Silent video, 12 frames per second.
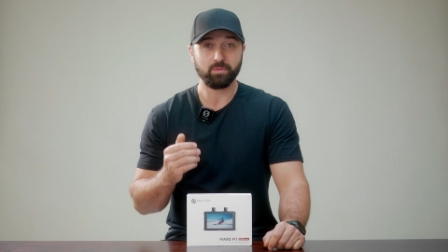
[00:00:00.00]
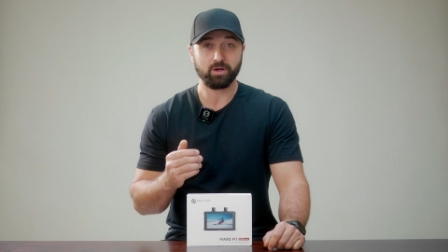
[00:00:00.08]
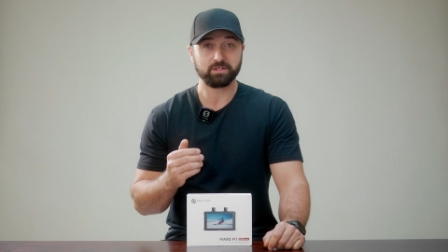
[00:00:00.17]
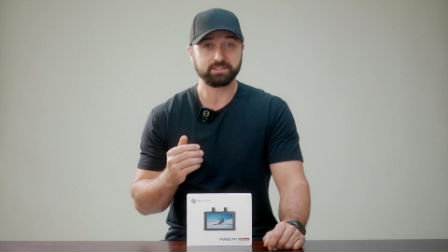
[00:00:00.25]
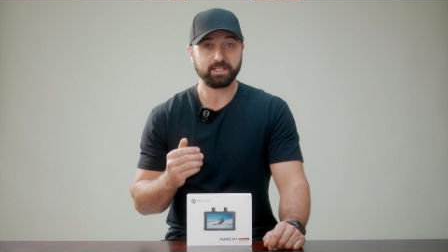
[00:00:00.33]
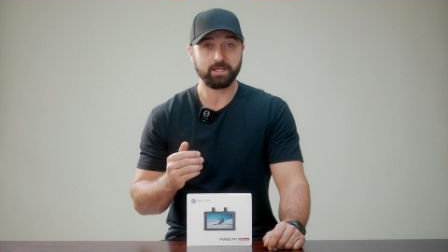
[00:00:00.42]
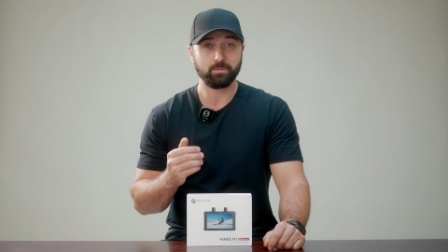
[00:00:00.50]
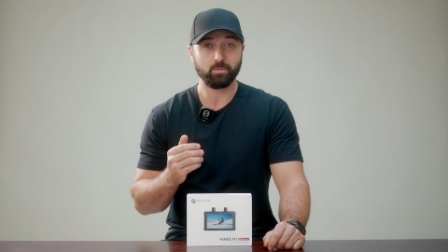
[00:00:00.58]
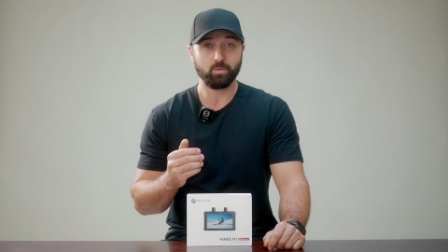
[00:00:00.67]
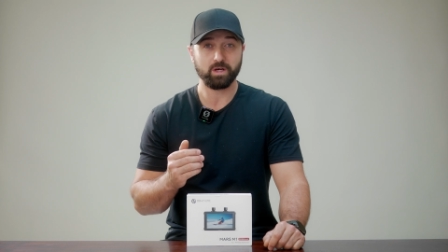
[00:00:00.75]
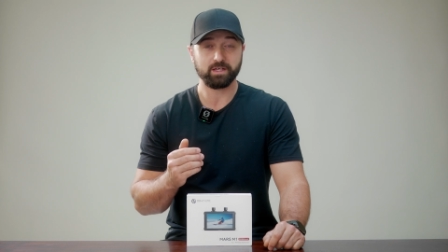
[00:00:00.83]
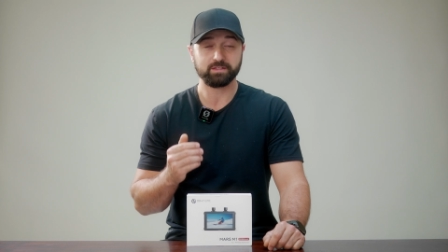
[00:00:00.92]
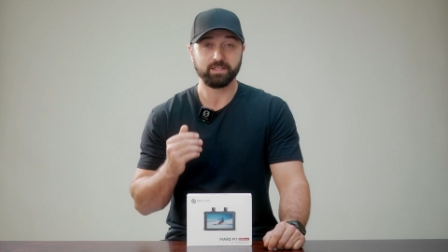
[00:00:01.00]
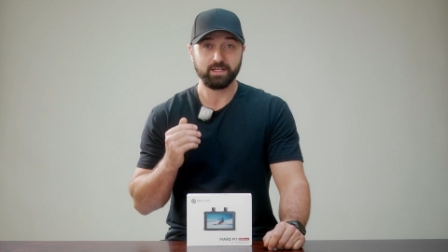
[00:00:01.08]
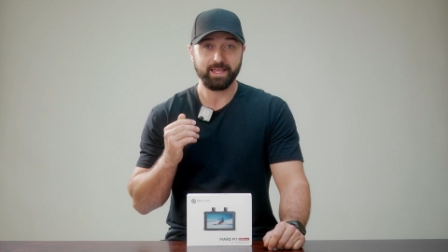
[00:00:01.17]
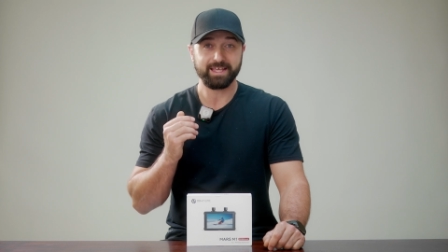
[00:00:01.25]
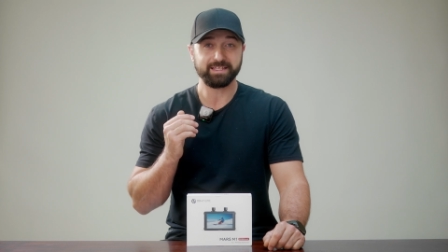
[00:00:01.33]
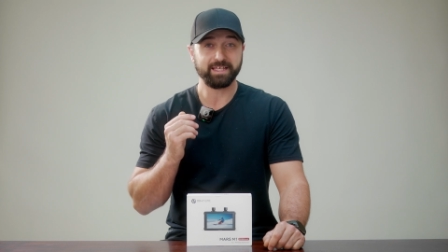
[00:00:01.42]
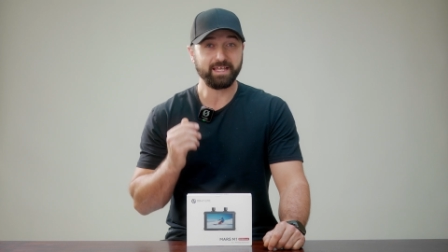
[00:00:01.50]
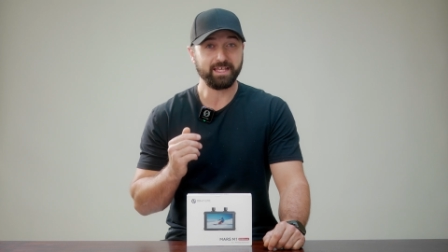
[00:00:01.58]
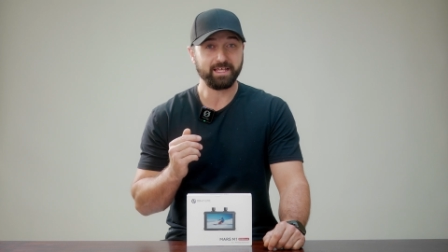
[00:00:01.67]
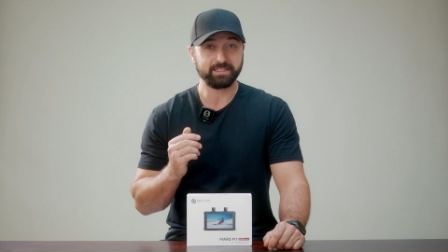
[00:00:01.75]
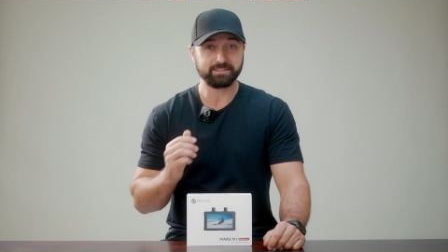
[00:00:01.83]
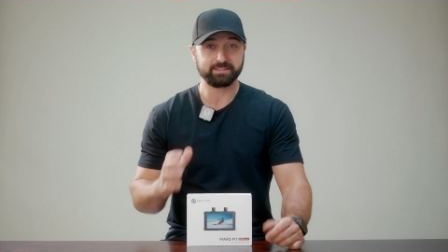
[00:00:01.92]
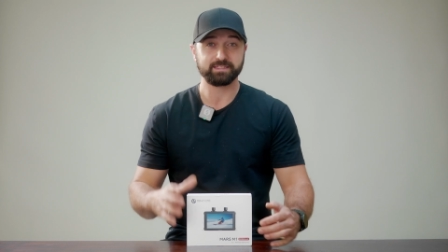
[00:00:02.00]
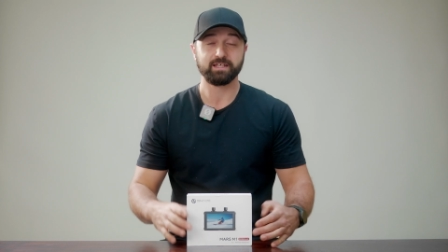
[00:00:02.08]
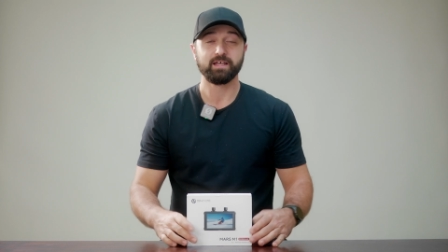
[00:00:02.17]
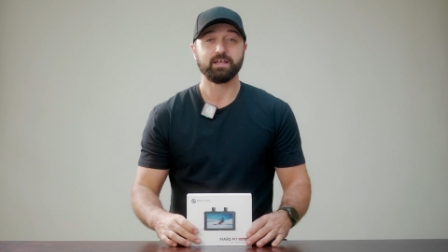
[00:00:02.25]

Mars M one Enhanced